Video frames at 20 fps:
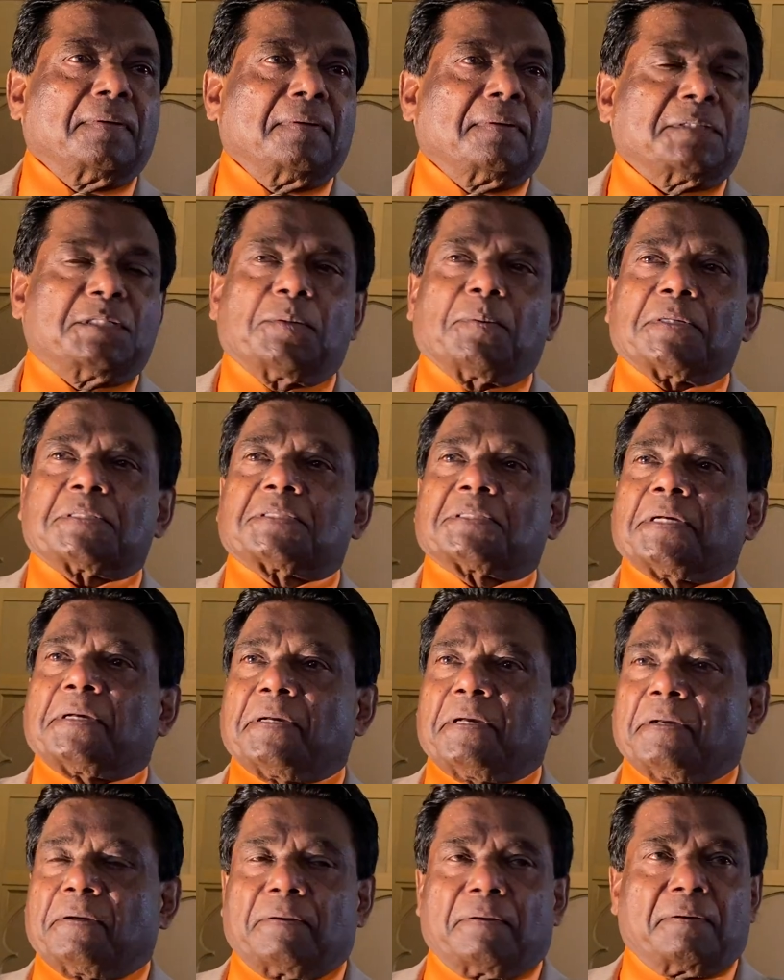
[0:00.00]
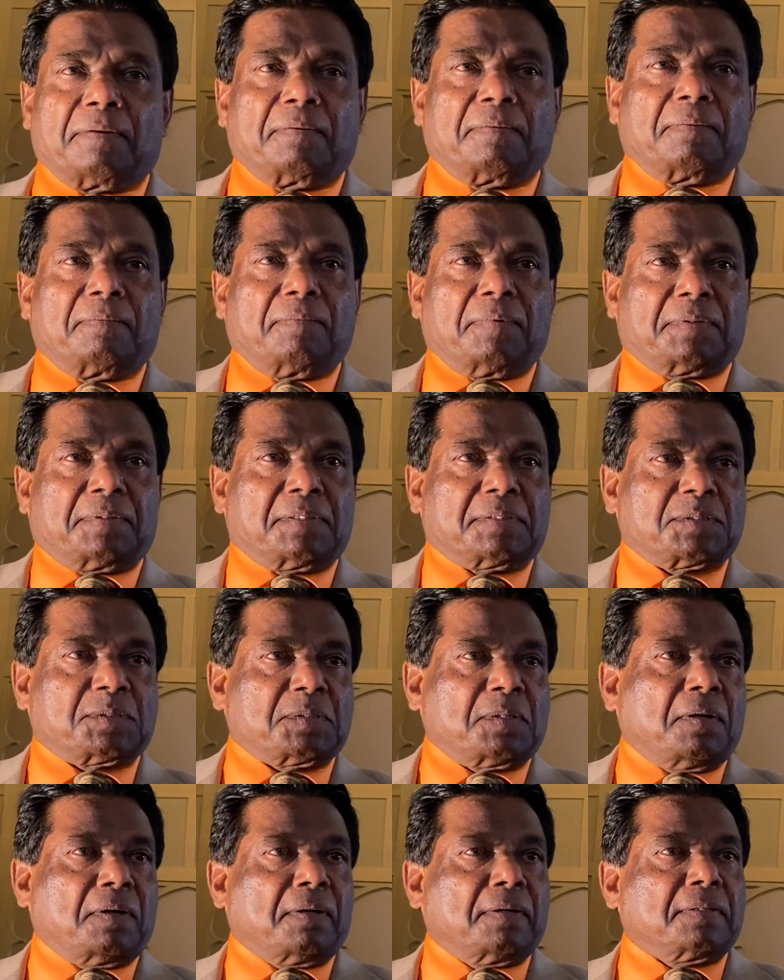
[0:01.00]
she was singing with the
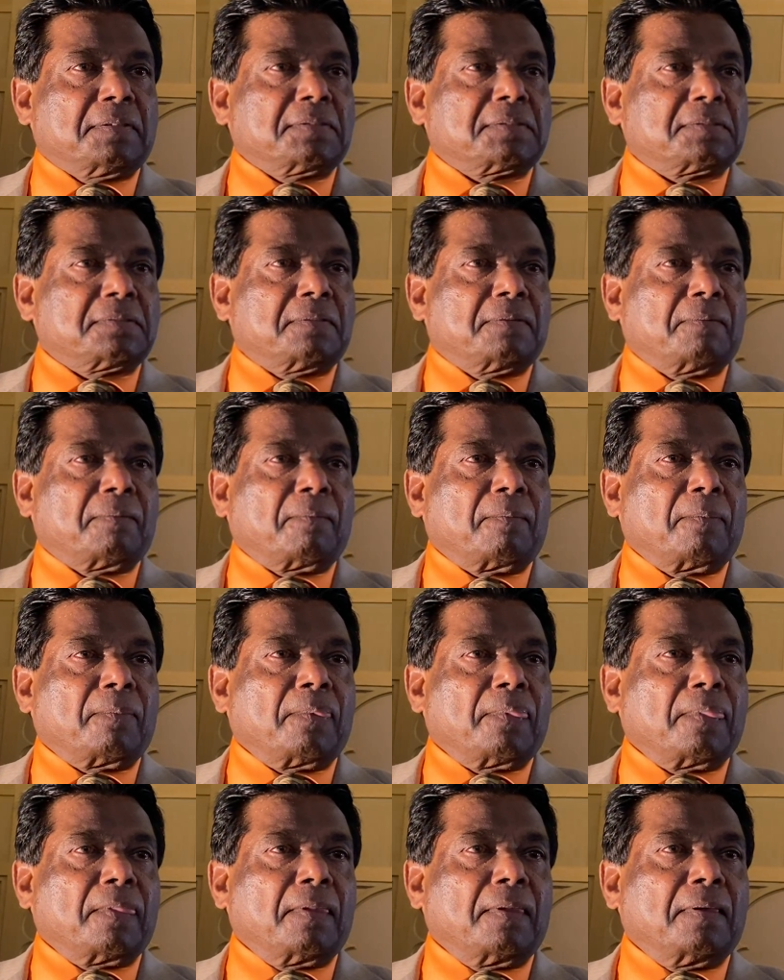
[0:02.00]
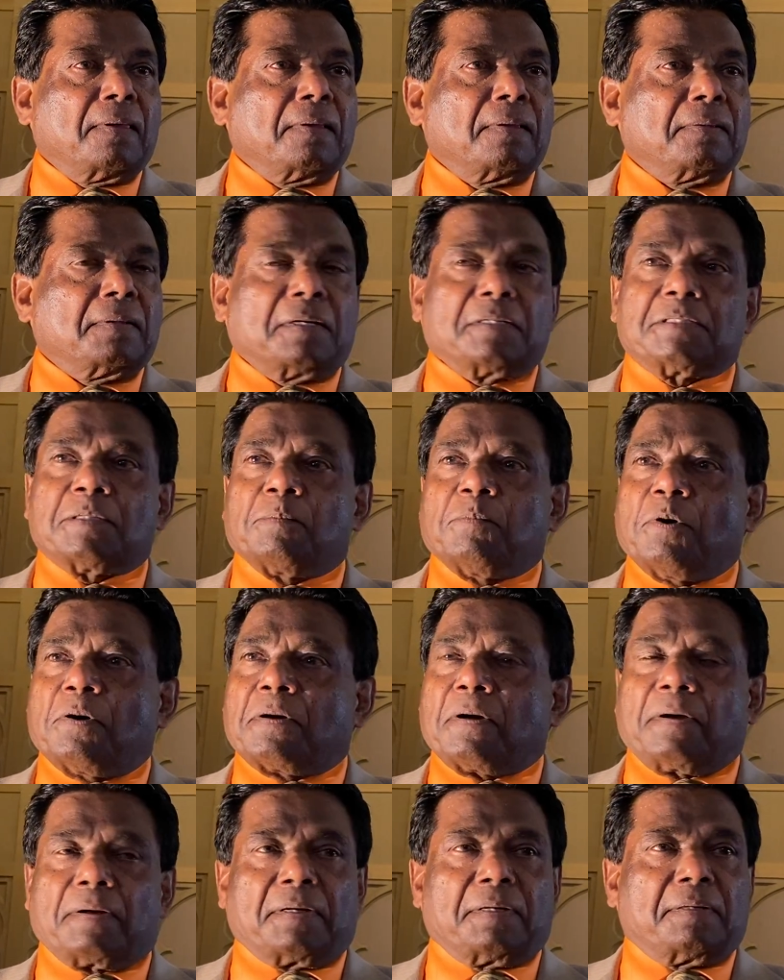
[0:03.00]
songs. There is a
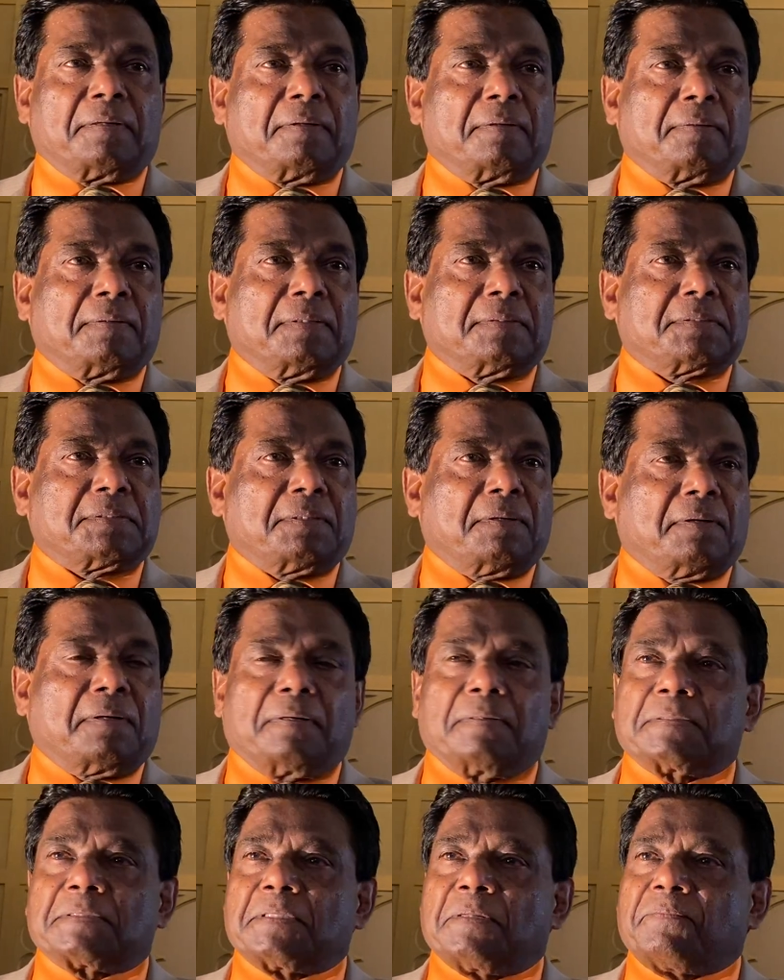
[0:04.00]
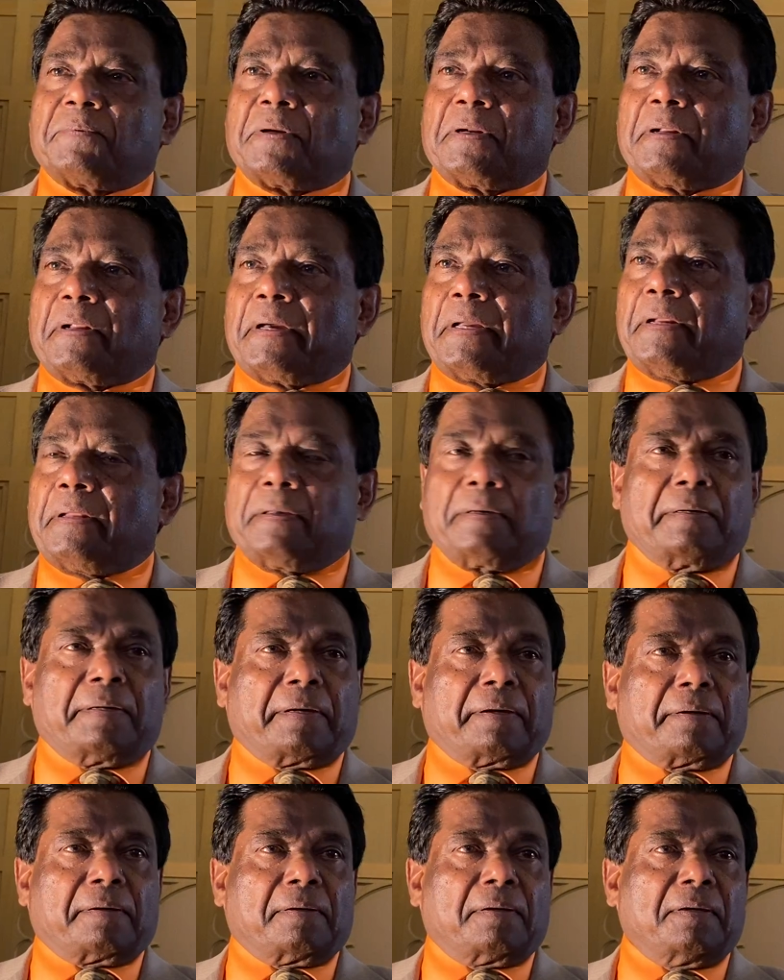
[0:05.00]
book on it, The Songs of a
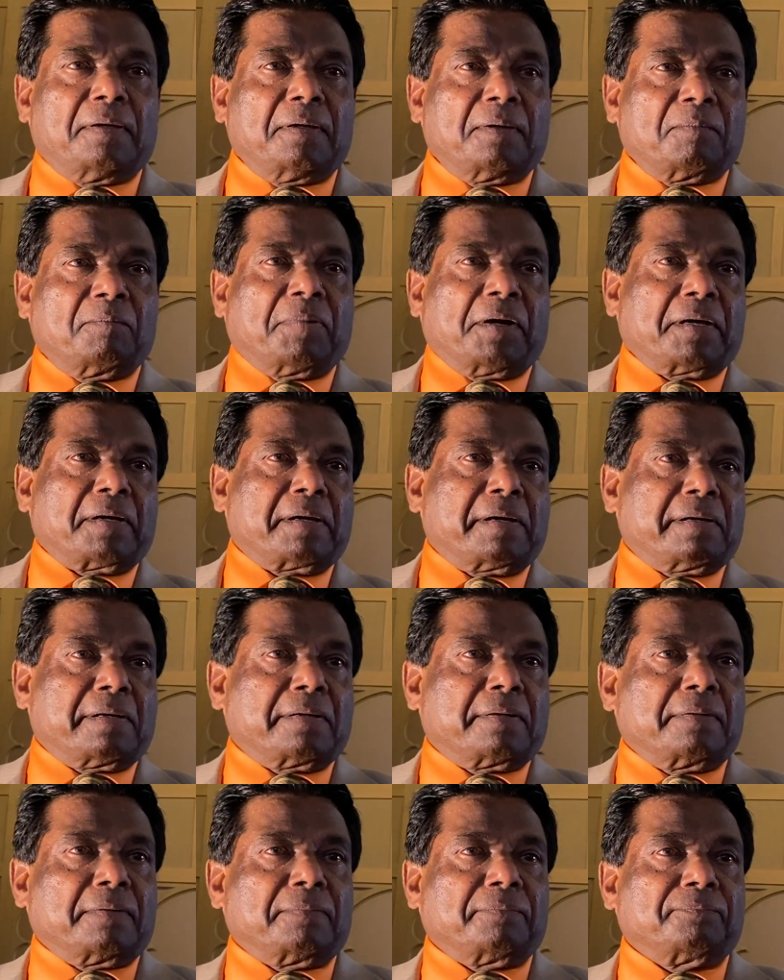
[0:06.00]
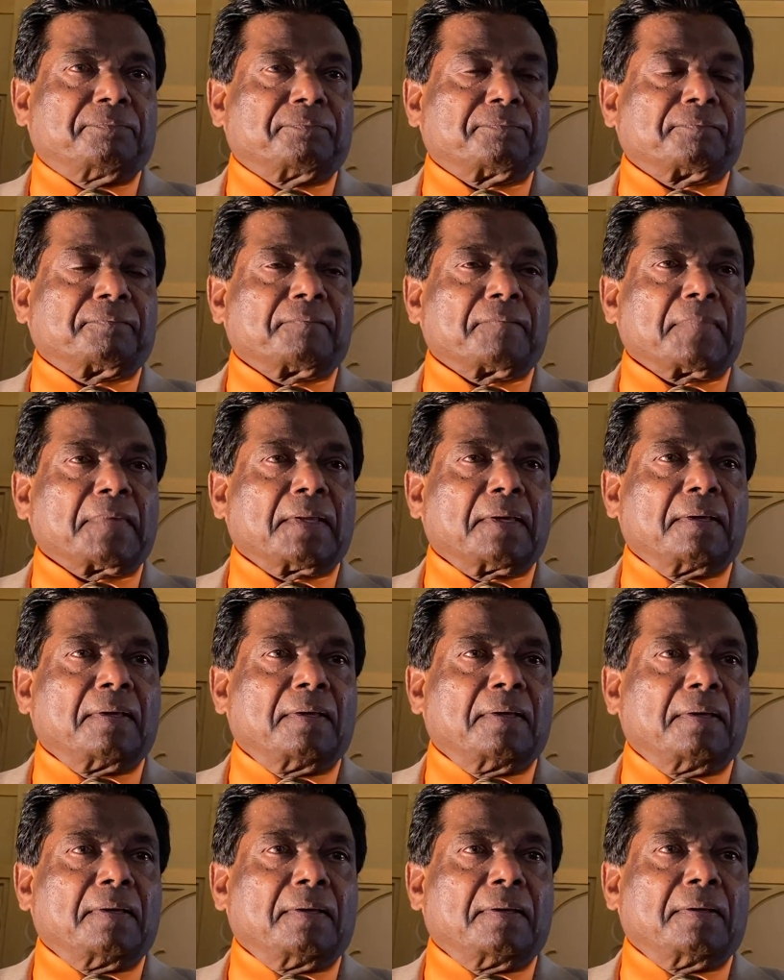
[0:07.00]
Nightingale by her.
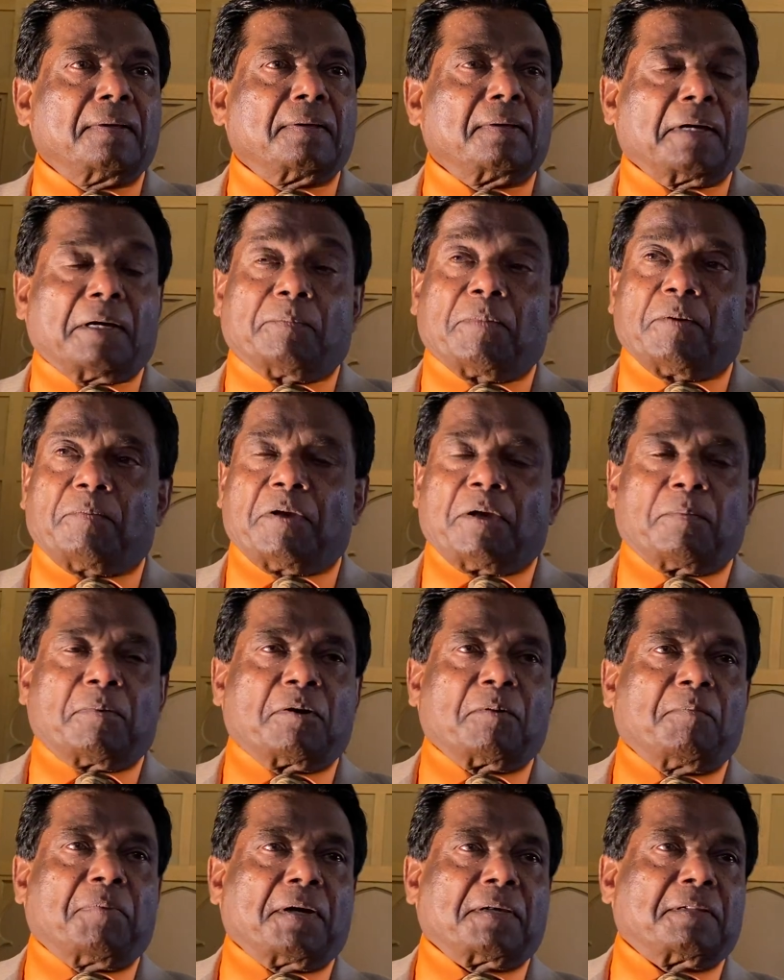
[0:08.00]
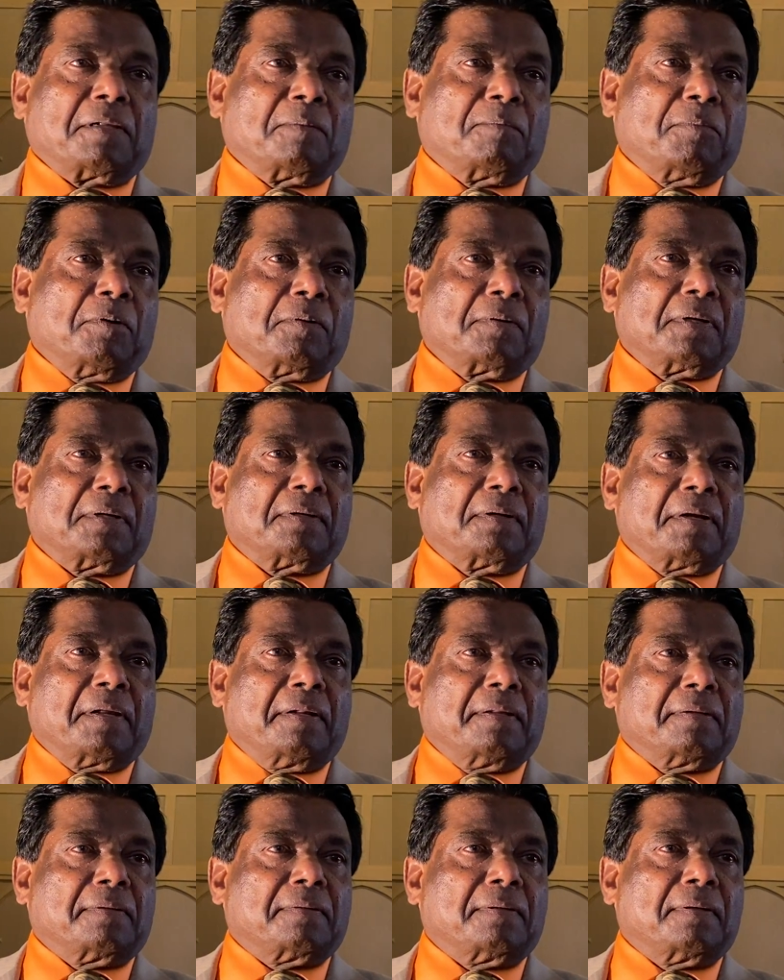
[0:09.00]
I may be able to buy that book and
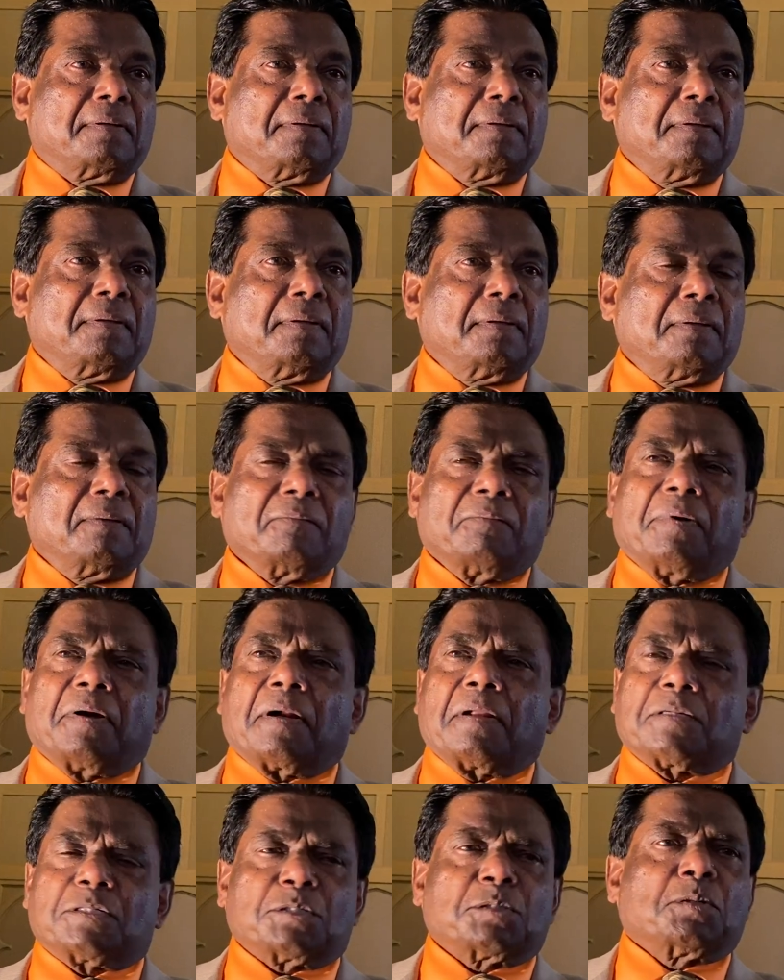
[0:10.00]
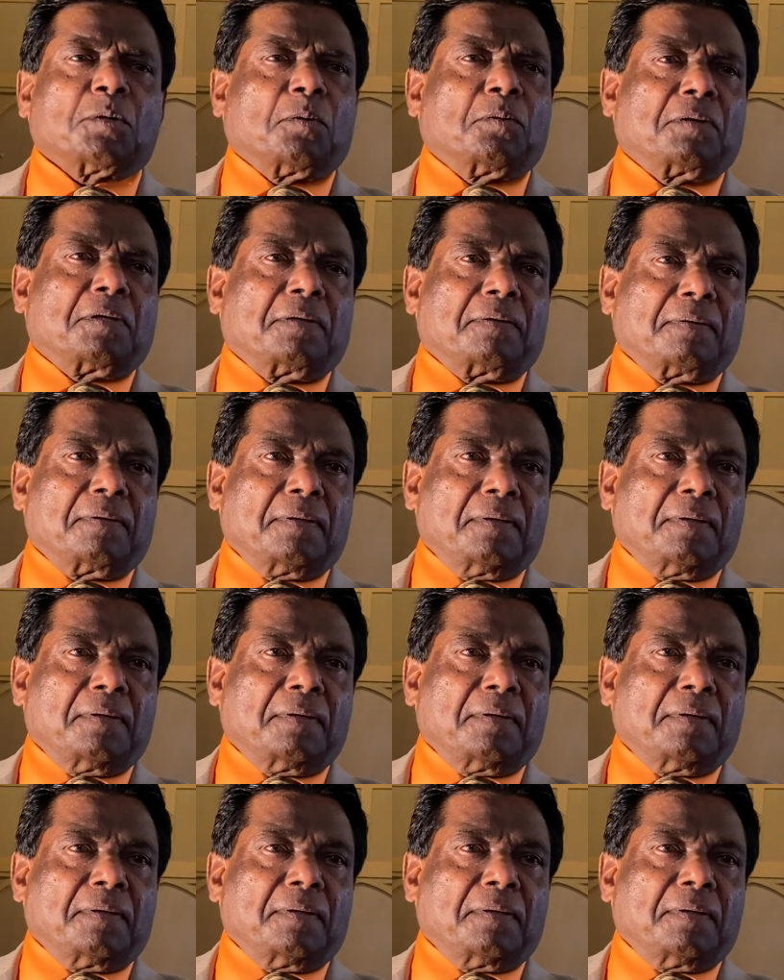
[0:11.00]
read it. What a story.